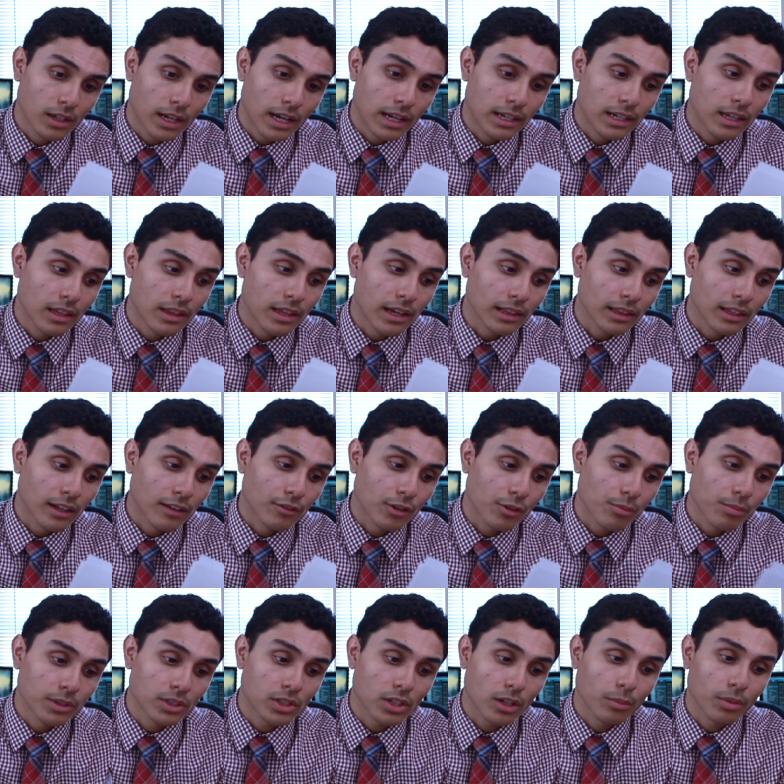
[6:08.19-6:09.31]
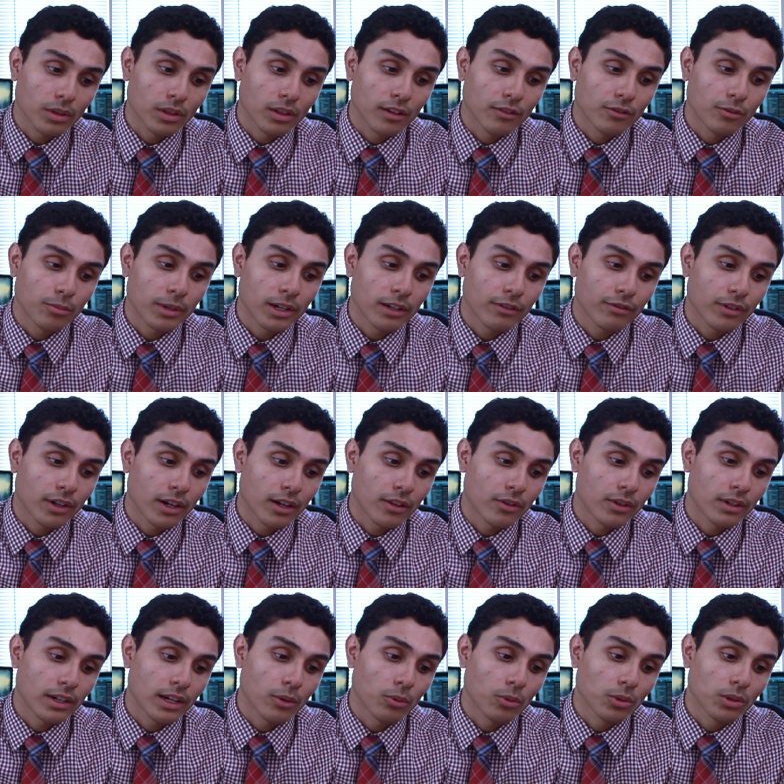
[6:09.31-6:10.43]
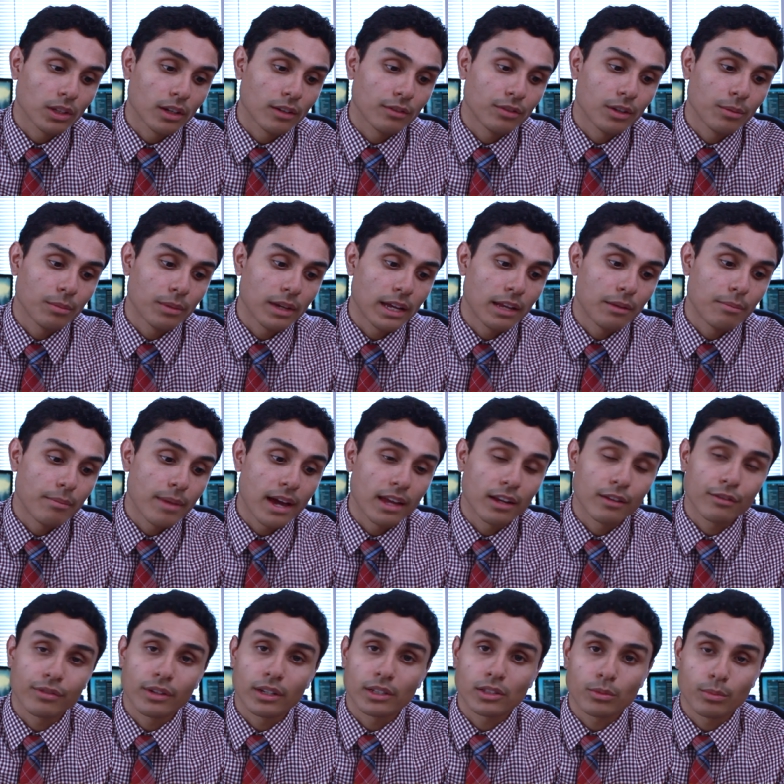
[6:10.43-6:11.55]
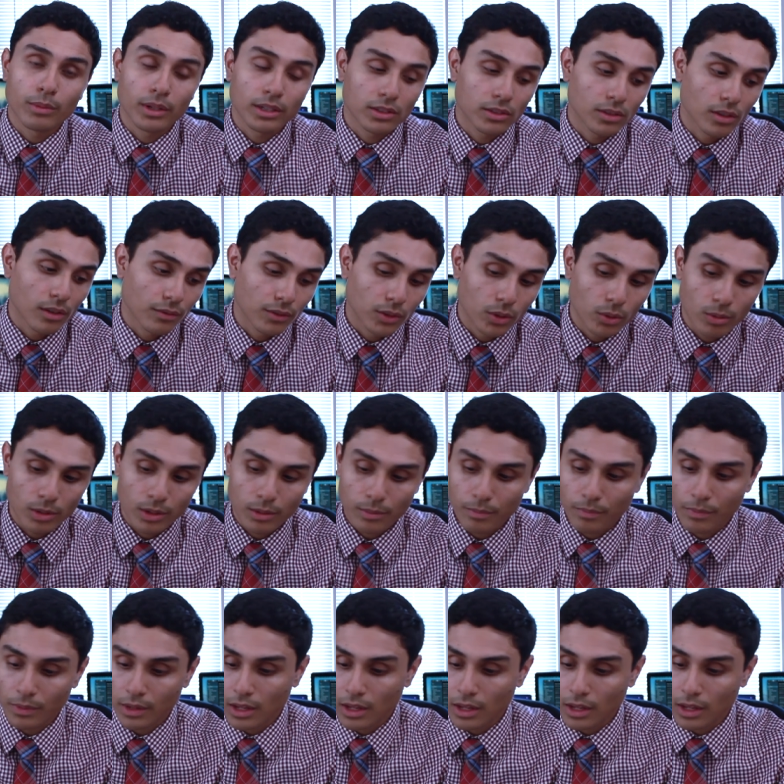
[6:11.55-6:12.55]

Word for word: and he that loveth me shall be loved of my Father, and I will love him and manifest myself to him.